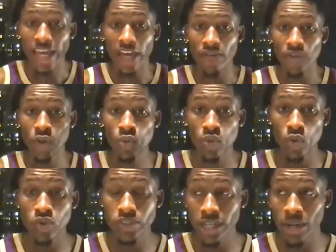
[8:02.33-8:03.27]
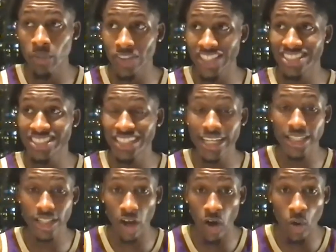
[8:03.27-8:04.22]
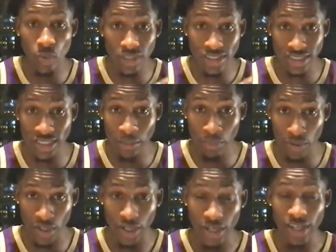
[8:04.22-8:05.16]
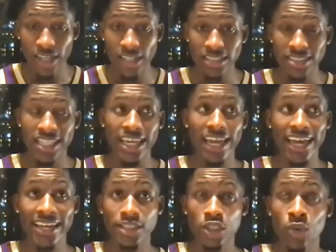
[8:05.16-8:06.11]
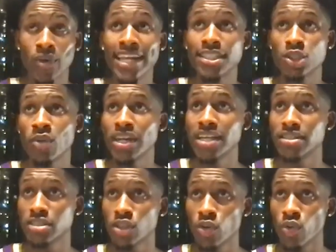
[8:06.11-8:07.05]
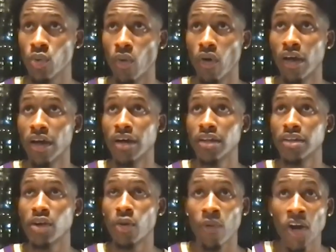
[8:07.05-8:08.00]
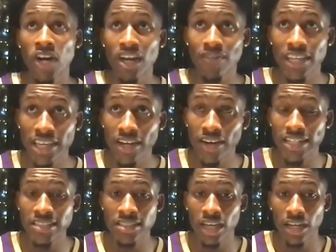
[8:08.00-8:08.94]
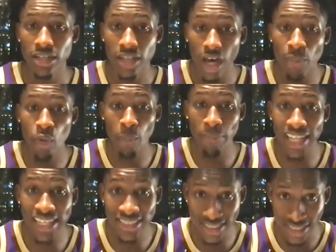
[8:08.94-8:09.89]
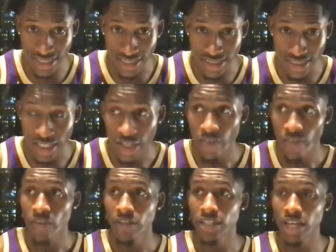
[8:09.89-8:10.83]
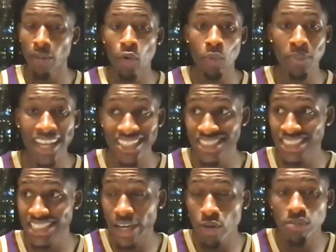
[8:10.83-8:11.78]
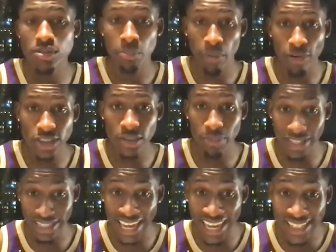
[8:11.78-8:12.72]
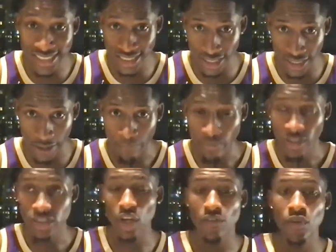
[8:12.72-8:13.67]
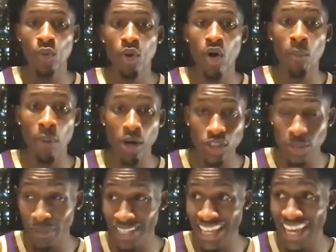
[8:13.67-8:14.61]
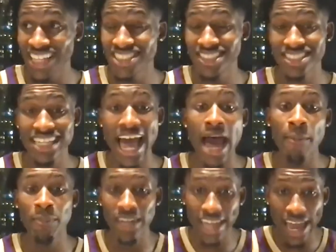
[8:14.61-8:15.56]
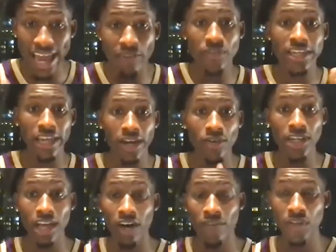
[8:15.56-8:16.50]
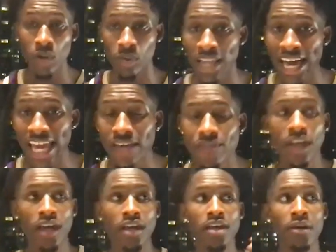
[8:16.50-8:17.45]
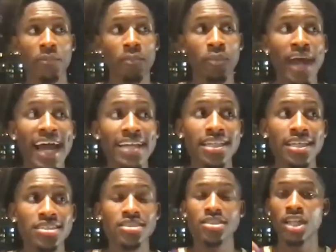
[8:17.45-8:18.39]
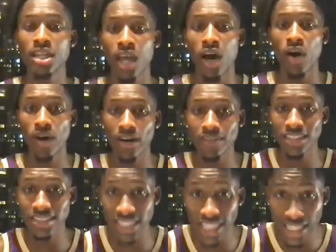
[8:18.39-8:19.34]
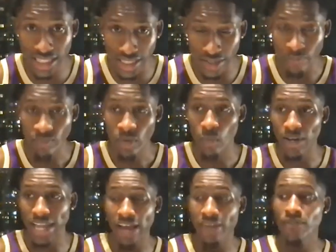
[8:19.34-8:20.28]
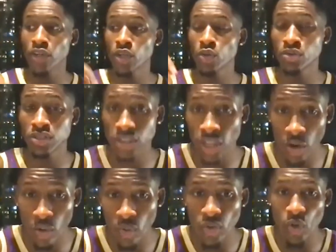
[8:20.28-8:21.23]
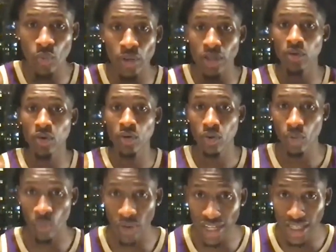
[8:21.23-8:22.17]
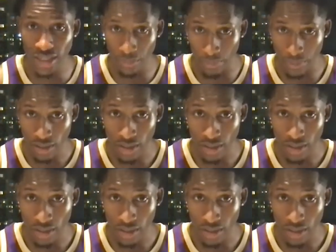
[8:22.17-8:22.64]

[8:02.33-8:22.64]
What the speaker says: If you do something with the seed the whole December, see, in 2022, the word of the year is double blessings. Double blessings equals multiplication. So if you want multiplication to happen in every area of your life, practice the law of the seed. Whatever you sow, you will reap.